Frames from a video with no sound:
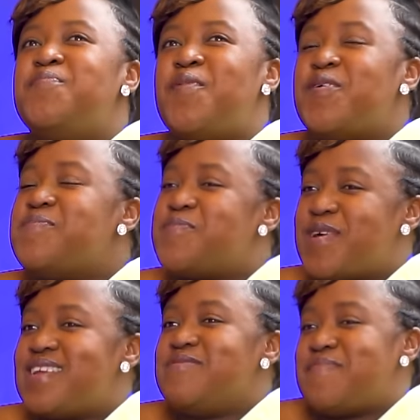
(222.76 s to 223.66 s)
Born,
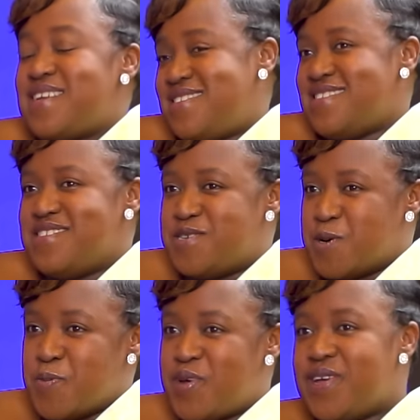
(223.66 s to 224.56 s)
bred, and battered in
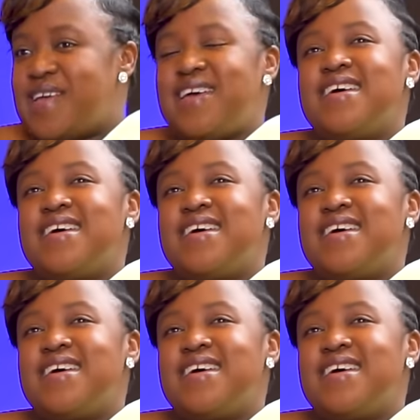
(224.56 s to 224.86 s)
Joburg.